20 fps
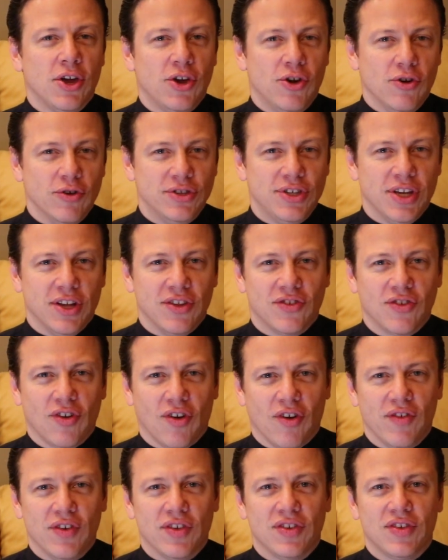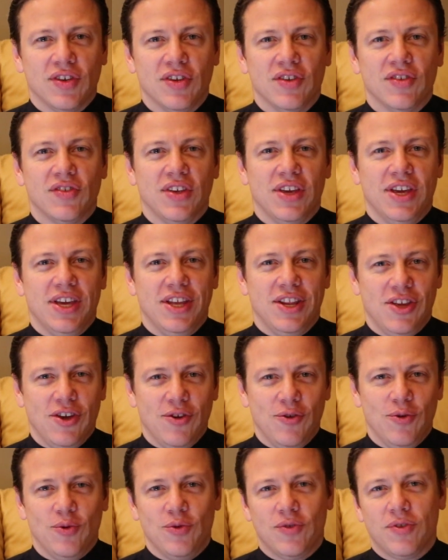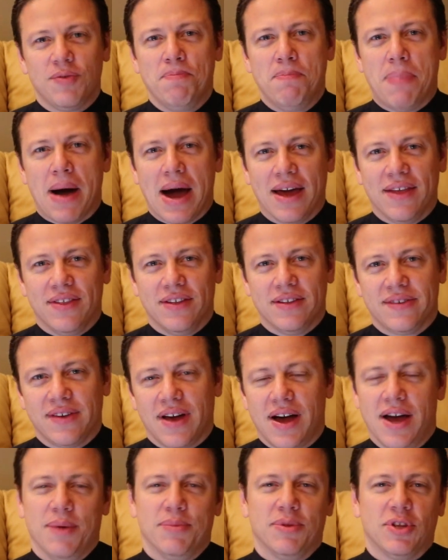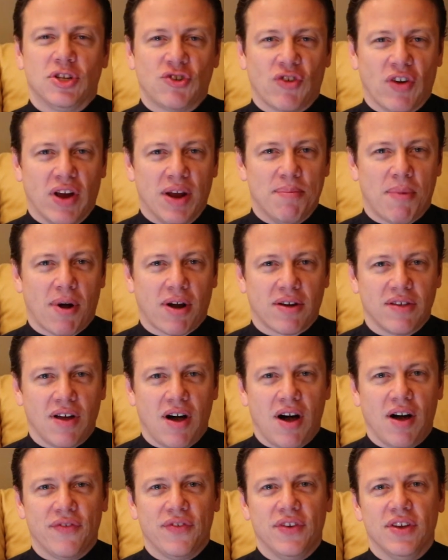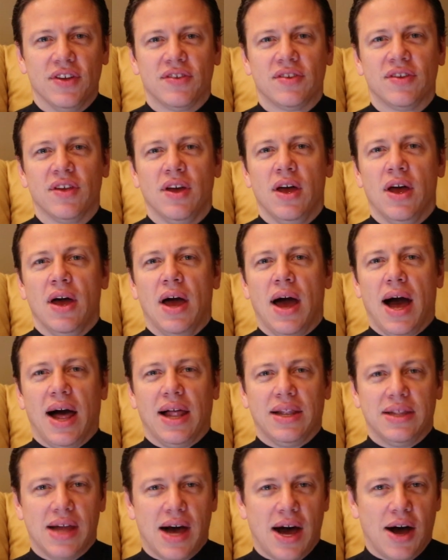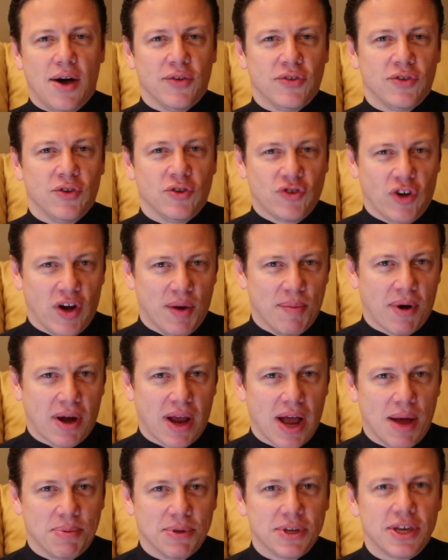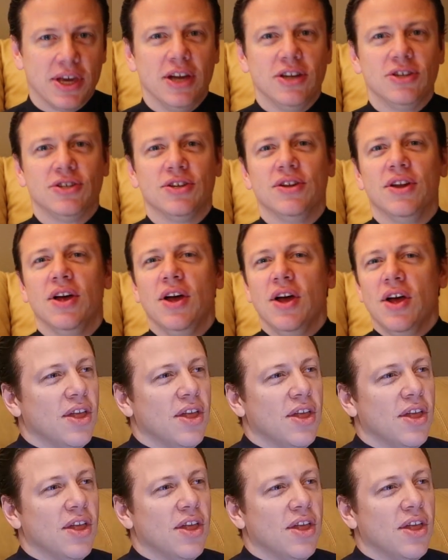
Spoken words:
goods and services in use by the time the trademarks office allows your trademark application.